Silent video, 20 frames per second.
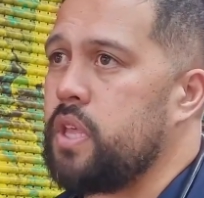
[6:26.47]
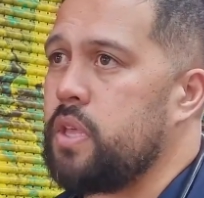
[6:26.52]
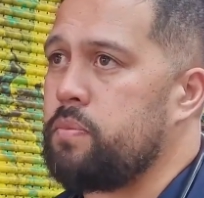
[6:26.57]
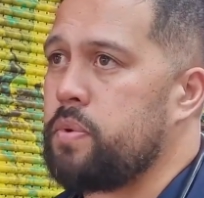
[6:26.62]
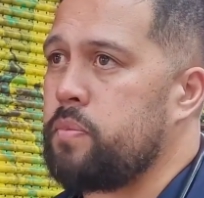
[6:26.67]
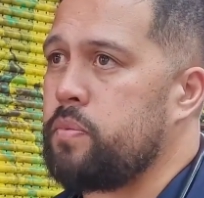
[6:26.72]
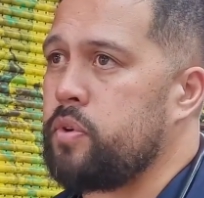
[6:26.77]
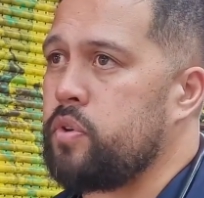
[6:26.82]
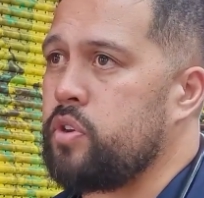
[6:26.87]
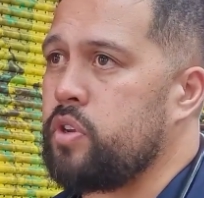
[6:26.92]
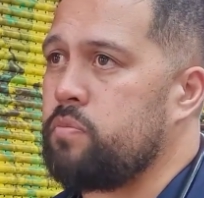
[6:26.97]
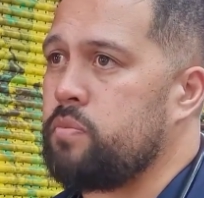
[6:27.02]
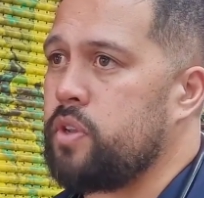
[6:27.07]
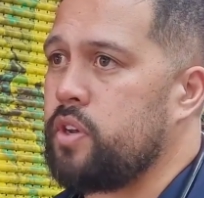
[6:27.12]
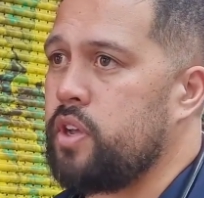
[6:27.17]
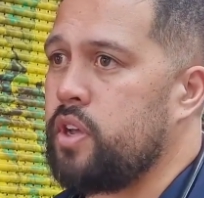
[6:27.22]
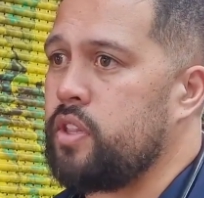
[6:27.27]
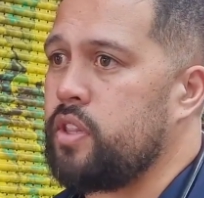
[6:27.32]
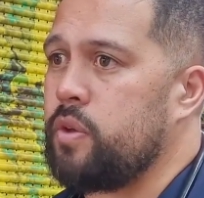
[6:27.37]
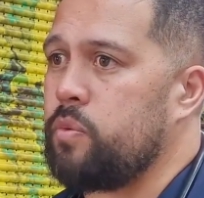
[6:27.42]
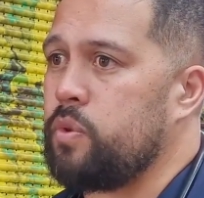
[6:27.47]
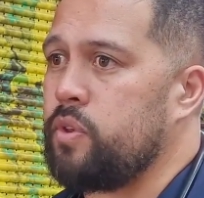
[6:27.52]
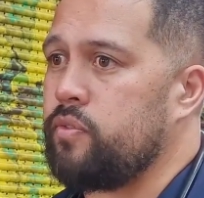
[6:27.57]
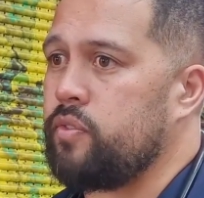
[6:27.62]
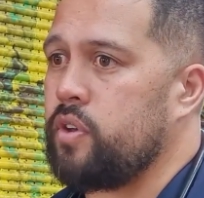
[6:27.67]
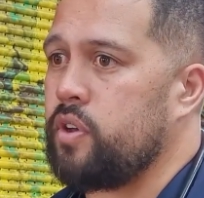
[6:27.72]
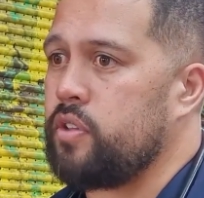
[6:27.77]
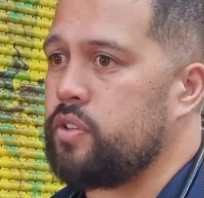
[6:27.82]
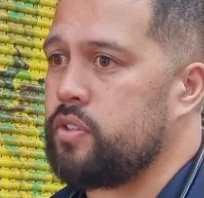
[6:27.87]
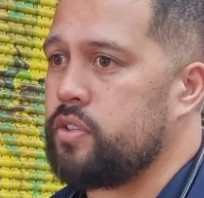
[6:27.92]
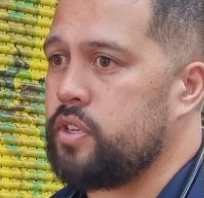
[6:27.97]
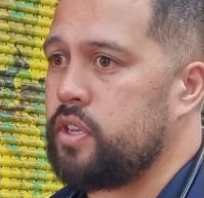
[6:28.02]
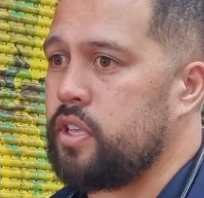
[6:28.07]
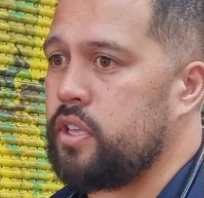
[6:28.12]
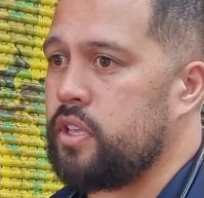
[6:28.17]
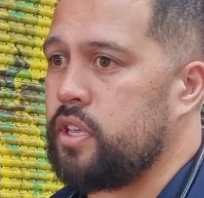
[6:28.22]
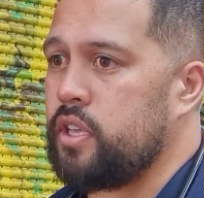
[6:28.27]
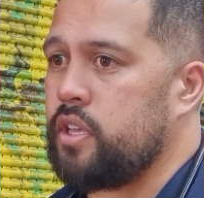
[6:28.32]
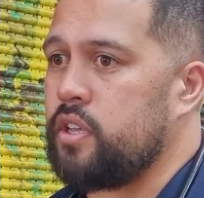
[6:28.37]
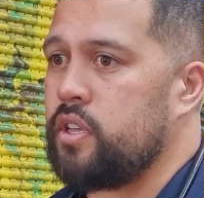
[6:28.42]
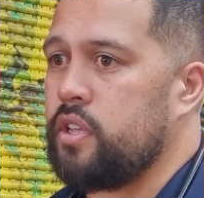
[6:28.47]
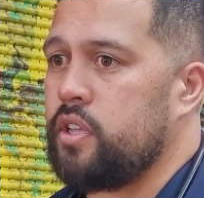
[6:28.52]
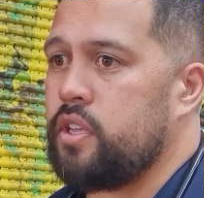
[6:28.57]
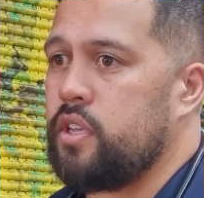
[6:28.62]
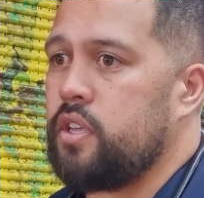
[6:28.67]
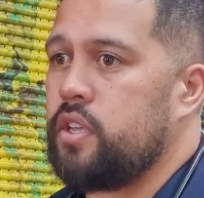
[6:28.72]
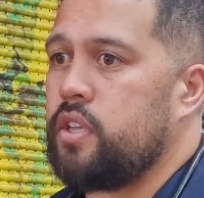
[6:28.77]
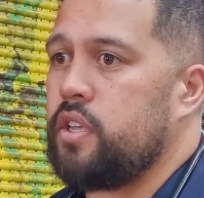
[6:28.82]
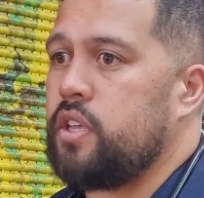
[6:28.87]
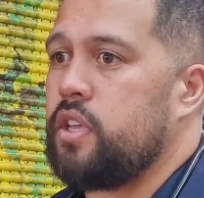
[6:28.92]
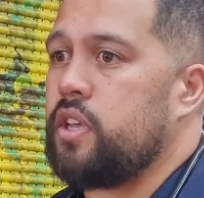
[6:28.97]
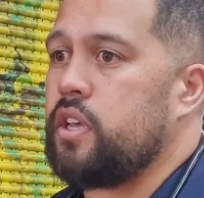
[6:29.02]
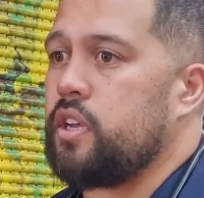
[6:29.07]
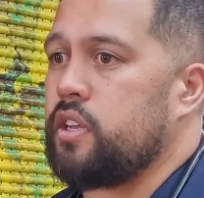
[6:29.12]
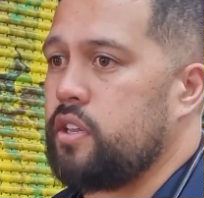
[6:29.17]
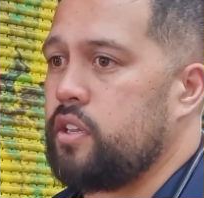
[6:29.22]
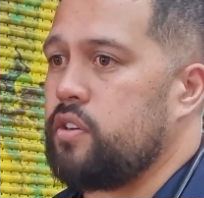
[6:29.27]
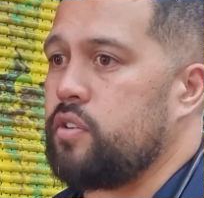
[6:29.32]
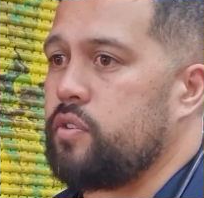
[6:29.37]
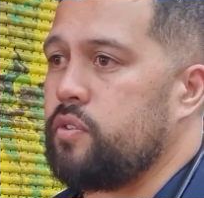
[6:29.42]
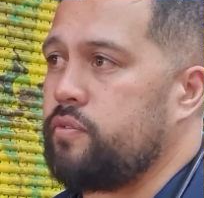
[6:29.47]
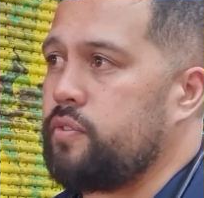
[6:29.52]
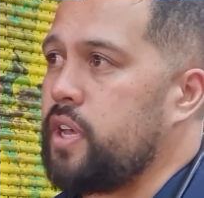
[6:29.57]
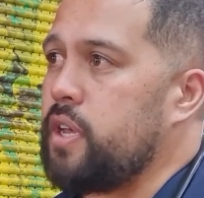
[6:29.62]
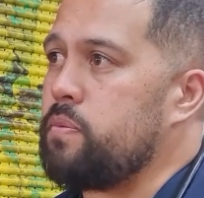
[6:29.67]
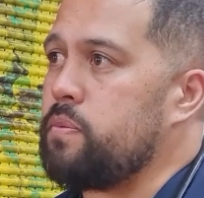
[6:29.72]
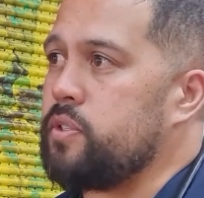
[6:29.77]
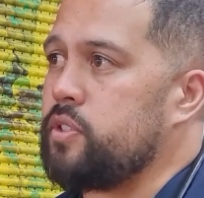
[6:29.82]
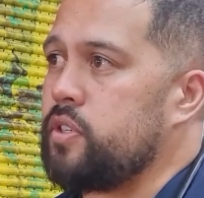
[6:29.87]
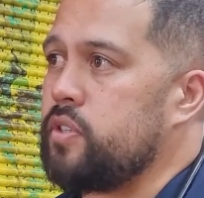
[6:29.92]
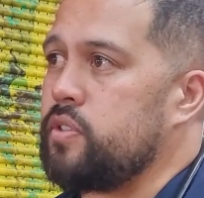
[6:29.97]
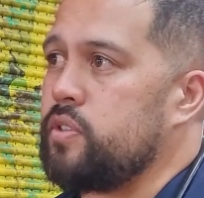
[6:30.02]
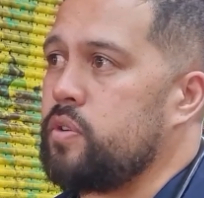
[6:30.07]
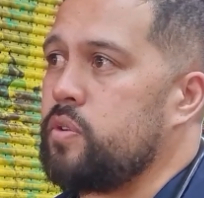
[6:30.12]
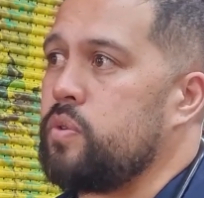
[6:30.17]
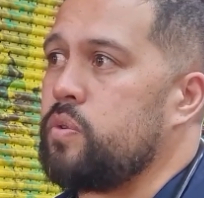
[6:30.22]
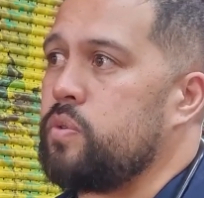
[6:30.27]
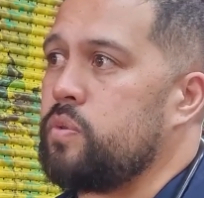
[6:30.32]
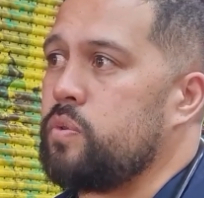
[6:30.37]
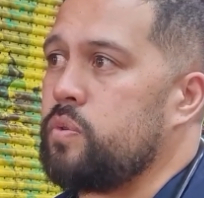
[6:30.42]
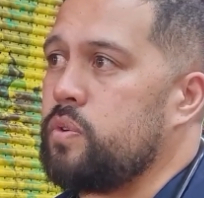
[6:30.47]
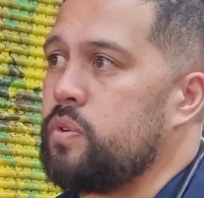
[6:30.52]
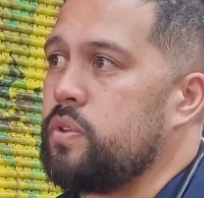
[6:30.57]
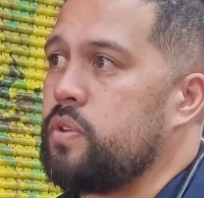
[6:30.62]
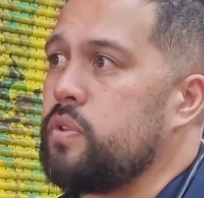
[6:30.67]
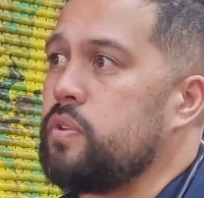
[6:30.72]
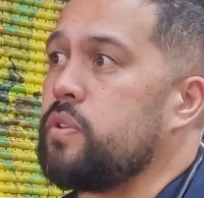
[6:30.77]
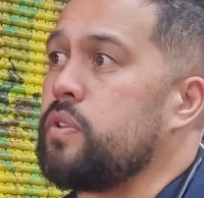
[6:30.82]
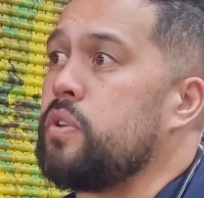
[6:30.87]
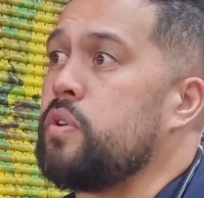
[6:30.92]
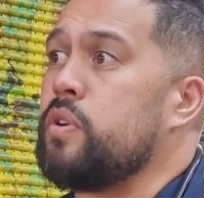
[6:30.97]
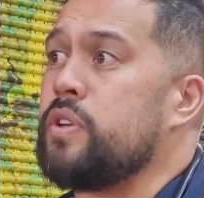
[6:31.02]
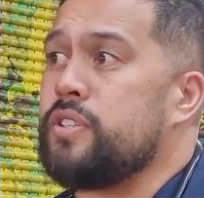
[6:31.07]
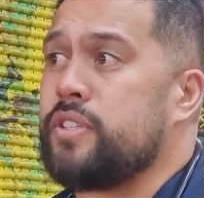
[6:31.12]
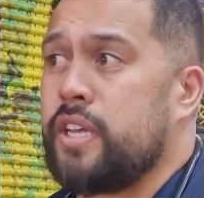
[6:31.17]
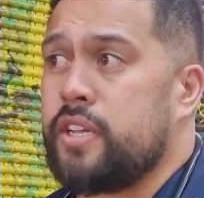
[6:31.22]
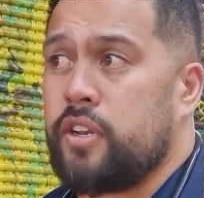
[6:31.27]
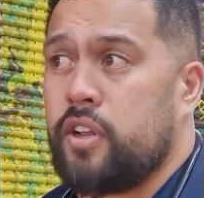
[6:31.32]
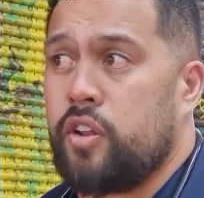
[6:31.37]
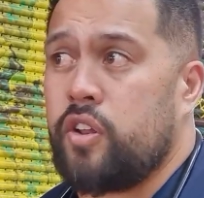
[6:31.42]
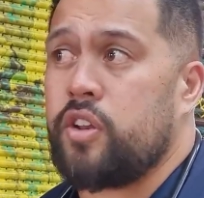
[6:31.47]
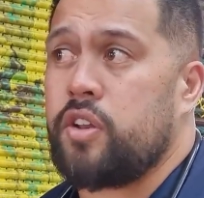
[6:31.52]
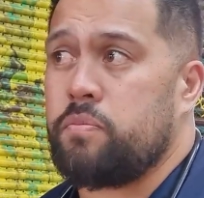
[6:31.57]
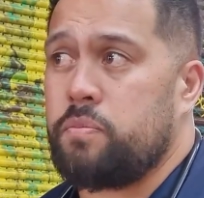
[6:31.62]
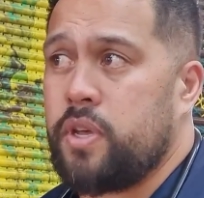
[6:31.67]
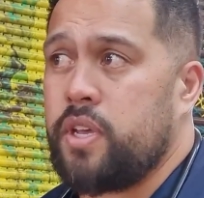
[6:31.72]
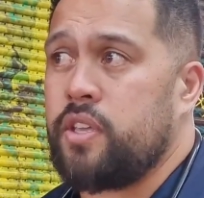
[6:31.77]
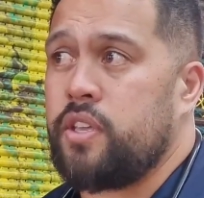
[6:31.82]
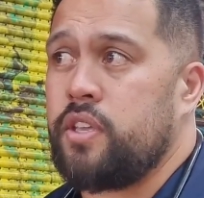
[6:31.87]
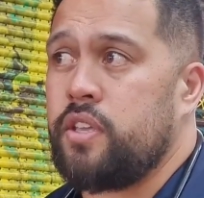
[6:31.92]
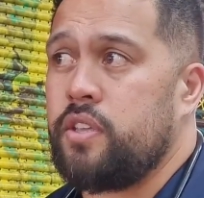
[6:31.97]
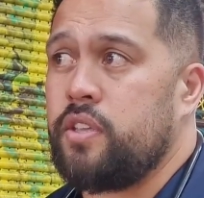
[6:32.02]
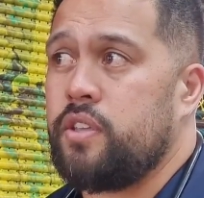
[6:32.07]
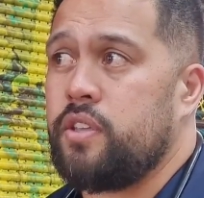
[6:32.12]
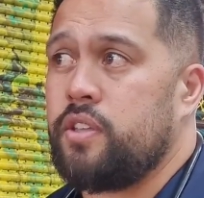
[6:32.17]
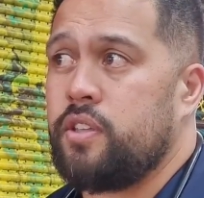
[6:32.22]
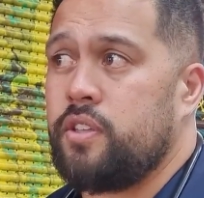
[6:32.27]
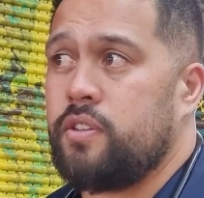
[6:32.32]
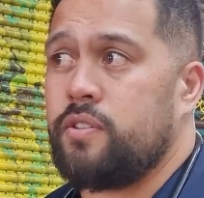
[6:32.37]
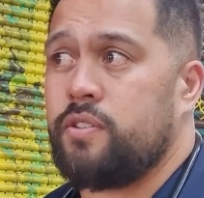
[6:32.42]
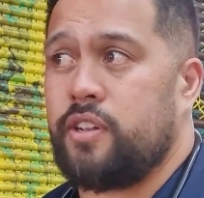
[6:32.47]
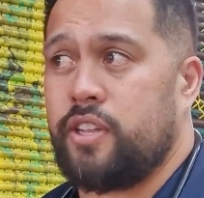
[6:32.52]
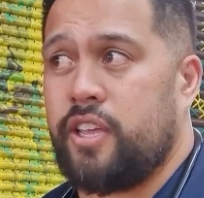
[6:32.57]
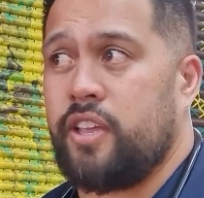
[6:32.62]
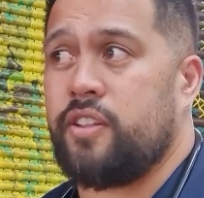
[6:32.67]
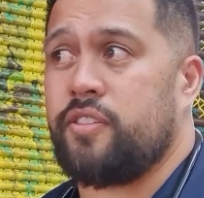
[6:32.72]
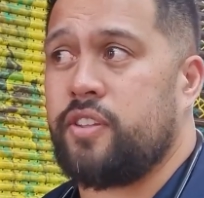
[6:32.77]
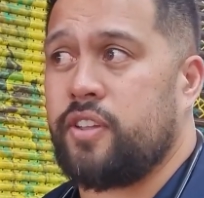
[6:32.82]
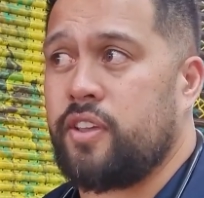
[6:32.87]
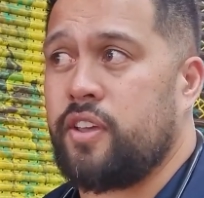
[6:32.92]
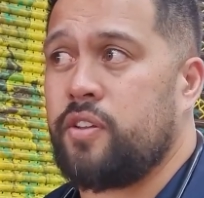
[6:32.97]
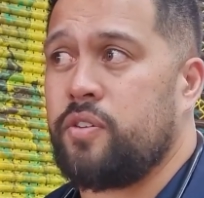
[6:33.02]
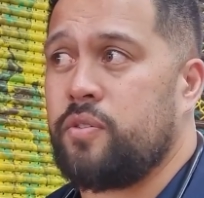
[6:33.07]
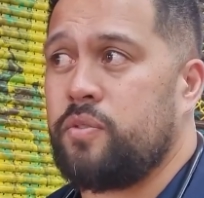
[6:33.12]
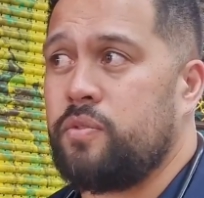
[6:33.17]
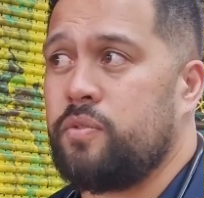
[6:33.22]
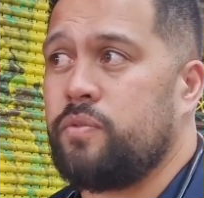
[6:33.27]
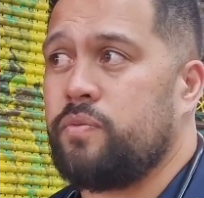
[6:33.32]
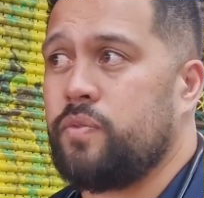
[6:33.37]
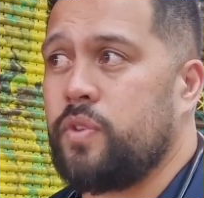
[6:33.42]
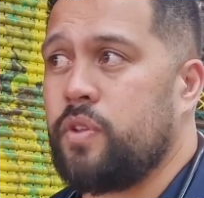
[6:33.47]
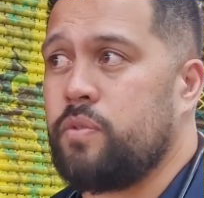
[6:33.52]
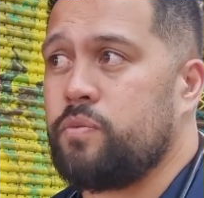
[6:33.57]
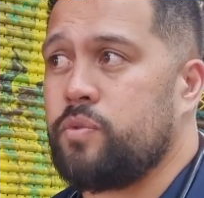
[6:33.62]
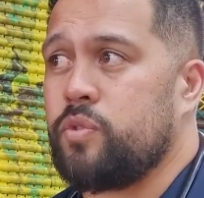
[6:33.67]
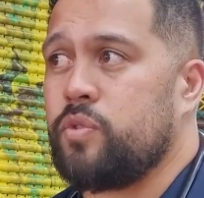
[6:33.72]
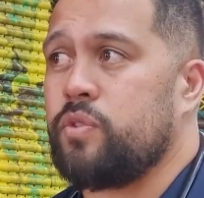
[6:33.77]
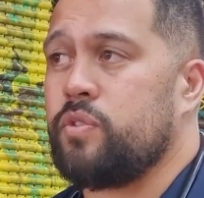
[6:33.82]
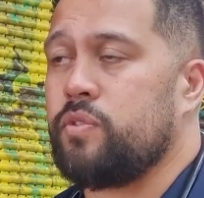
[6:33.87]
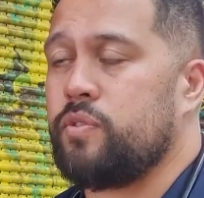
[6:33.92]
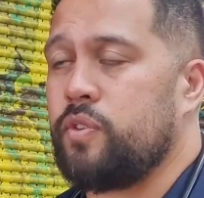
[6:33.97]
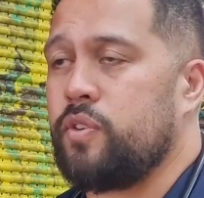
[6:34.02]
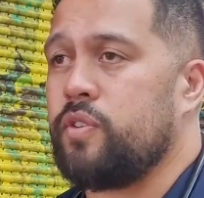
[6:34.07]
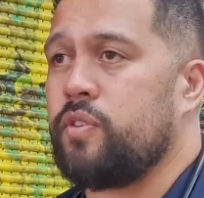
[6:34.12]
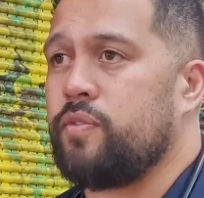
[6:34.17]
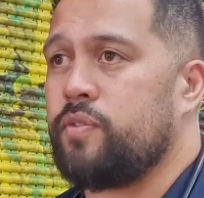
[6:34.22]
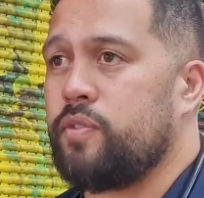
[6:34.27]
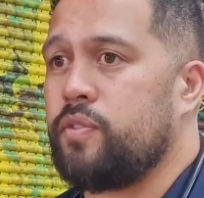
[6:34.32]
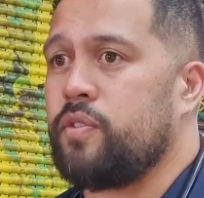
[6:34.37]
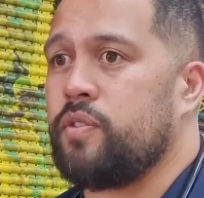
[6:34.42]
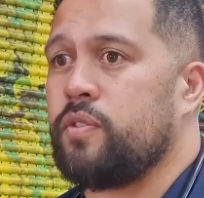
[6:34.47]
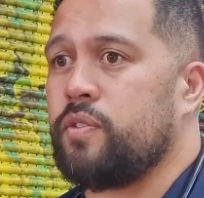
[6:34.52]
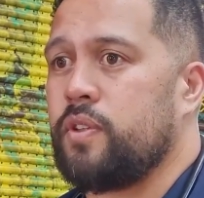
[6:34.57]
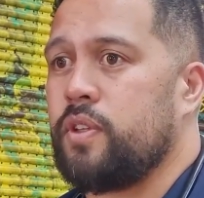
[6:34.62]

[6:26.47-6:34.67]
Papakura Marae that we've got a clinical pharmacist who's done a lot of mahi, Leanne Te Karu. I'm sure you've heard of her.